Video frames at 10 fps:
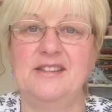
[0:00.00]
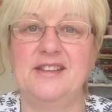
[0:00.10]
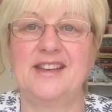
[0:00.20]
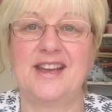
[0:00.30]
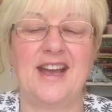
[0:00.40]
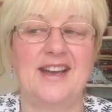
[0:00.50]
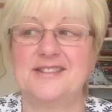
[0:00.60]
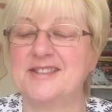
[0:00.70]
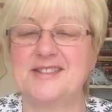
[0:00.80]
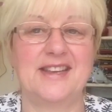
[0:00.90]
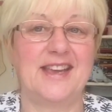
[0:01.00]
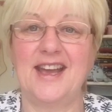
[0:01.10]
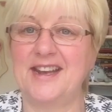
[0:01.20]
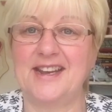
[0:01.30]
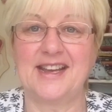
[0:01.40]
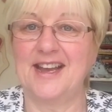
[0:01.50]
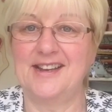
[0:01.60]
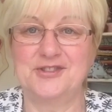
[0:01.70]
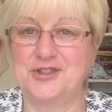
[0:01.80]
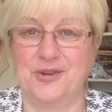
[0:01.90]
You can't see it and I
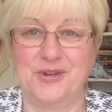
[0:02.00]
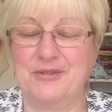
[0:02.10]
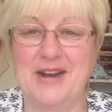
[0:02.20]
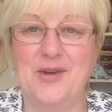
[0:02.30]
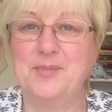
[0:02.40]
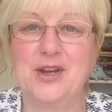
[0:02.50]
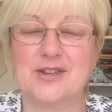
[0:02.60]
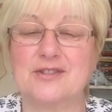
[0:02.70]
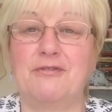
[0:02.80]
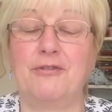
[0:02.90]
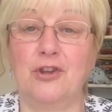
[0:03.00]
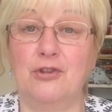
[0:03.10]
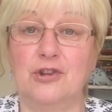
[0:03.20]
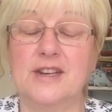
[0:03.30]
can't show you around because the floor